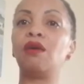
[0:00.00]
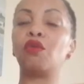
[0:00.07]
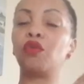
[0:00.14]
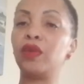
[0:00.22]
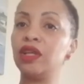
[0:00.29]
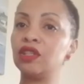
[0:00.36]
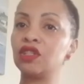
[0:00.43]

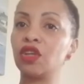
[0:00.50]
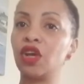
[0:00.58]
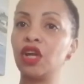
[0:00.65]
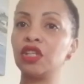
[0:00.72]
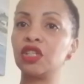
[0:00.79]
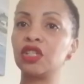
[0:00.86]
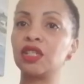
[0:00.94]

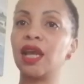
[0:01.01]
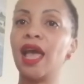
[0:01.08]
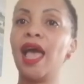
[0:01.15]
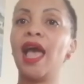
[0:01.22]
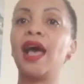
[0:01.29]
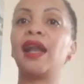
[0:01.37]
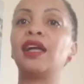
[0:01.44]
researched.
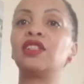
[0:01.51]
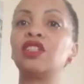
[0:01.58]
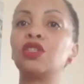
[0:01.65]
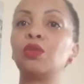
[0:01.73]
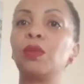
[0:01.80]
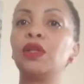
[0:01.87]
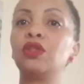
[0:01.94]
And I
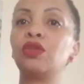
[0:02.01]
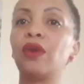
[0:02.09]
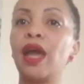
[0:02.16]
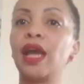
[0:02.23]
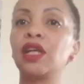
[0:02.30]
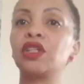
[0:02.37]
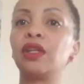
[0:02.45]
just want to
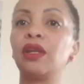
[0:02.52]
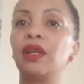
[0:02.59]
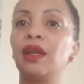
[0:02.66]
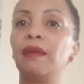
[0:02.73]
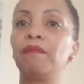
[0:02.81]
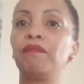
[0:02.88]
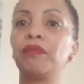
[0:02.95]

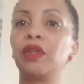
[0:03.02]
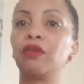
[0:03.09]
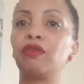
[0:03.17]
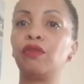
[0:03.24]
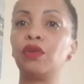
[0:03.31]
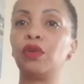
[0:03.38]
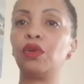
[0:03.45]
actually
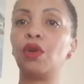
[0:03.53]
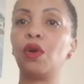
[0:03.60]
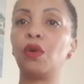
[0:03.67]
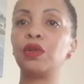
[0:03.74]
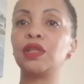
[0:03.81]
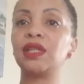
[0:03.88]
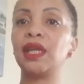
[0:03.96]

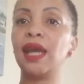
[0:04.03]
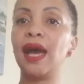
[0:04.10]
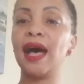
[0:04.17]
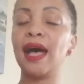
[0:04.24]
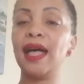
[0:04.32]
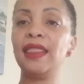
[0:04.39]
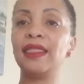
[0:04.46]
footnote
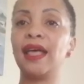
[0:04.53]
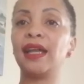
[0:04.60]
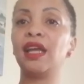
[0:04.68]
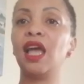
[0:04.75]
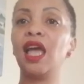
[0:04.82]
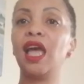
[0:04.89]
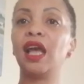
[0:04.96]
here
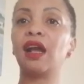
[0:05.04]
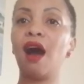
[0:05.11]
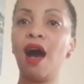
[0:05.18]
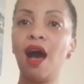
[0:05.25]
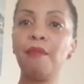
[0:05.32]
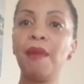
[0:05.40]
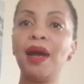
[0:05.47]
that
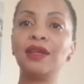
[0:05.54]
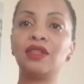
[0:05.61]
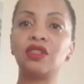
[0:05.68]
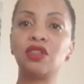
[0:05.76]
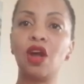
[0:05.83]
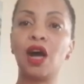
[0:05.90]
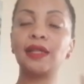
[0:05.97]
karma
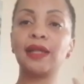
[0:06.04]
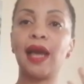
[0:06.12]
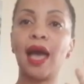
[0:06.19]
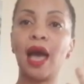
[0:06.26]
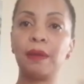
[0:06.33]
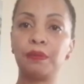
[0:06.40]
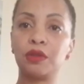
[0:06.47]
is not
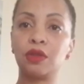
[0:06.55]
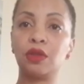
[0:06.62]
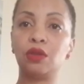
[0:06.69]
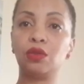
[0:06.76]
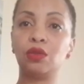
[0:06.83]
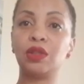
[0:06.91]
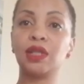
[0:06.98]

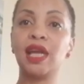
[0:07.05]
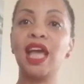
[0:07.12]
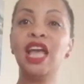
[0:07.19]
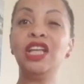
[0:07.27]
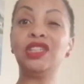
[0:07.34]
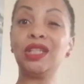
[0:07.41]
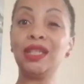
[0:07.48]
absolute.
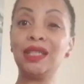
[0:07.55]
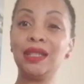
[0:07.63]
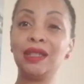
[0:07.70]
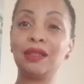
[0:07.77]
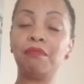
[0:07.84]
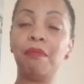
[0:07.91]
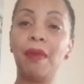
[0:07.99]
Just
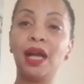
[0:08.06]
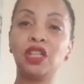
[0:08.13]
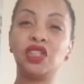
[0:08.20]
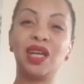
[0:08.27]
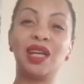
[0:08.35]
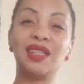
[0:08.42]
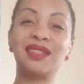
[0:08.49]

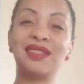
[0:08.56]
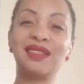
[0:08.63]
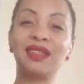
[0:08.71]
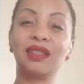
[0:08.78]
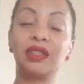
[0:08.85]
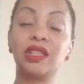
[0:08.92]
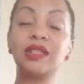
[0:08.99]

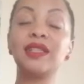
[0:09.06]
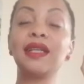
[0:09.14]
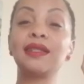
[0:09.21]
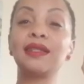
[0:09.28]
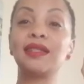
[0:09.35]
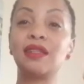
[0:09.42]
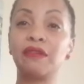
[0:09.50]

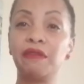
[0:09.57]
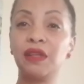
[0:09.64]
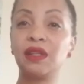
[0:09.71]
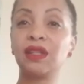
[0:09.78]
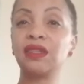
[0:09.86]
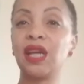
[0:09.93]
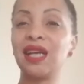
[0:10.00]
as
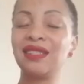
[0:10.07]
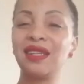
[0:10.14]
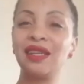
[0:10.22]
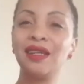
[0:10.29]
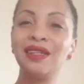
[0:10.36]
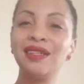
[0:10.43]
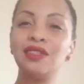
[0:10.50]
difficult as
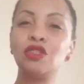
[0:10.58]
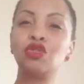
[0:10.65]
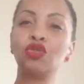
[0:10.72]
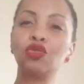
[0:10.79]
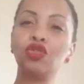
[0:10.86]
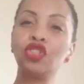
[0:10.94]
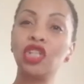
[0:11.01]
it is
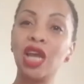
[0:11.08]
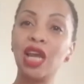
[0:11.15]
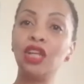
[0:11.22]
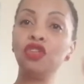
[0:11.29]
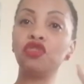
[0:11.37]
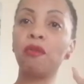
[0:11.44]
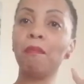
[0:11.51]
to
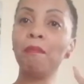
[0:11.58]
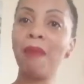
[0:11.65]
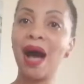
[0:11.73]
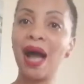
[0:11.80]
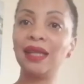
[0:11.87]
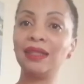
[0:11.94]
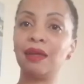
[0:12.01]
change your
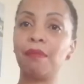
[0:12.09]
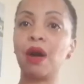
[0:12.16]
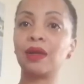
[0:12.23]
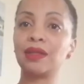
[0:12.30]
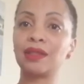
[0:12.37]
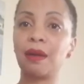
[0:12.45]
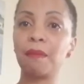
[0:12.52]
mind
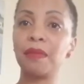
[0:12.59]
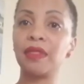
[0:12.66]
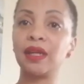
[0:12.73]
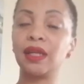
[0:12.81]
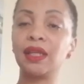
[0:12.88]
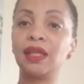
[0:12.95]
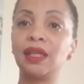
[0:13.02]
about
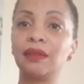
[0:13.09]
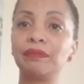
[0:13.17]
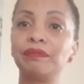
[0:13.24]
something,